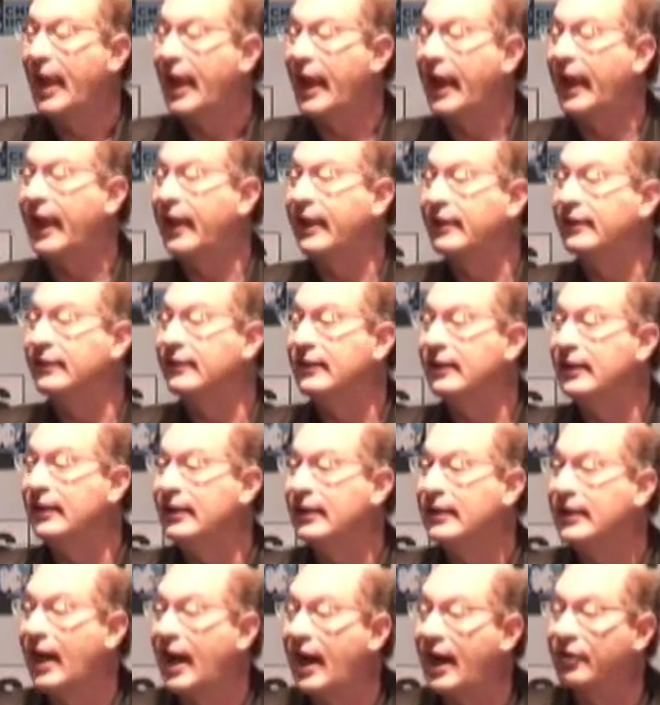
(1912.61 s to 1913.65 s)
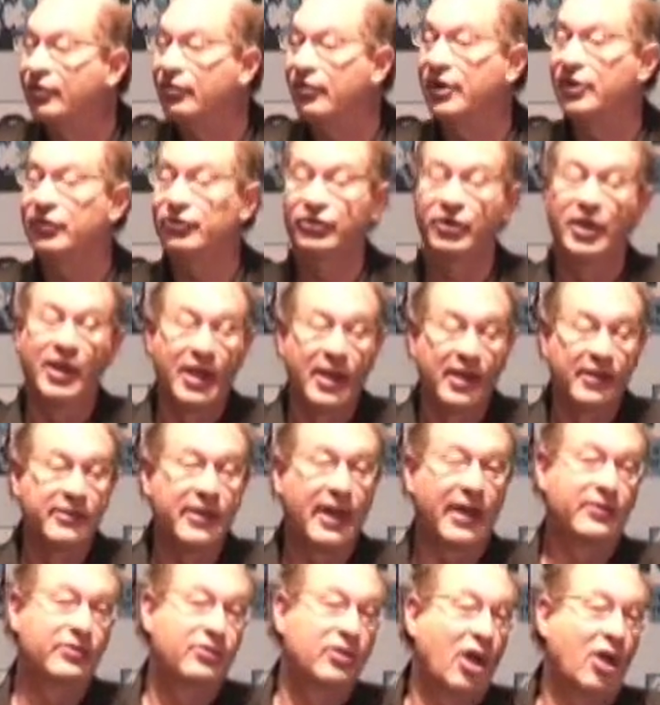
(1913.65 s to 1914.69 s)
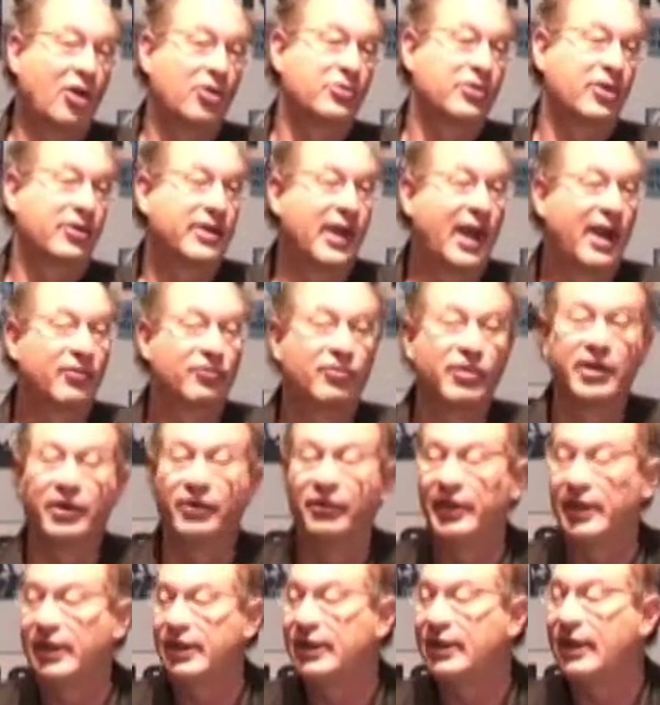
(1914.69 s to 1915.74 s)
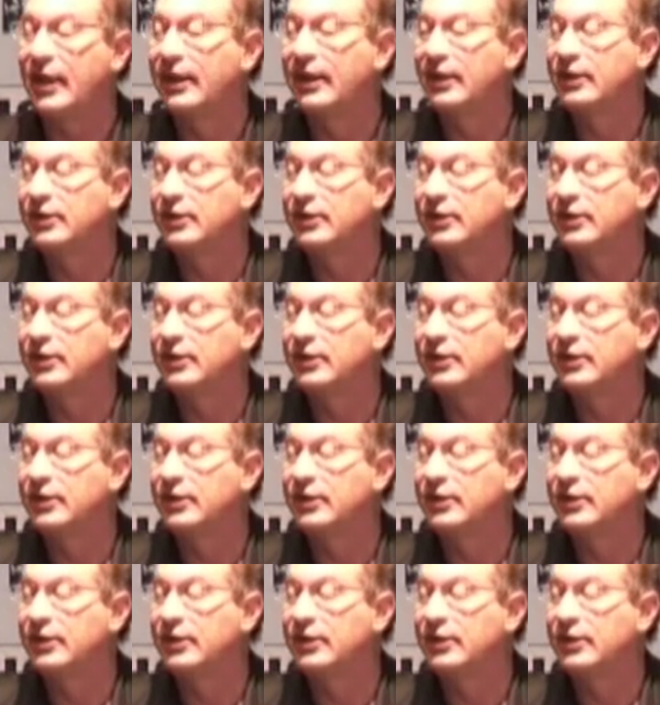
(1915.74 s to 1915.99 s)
and the Congress that no, they're not really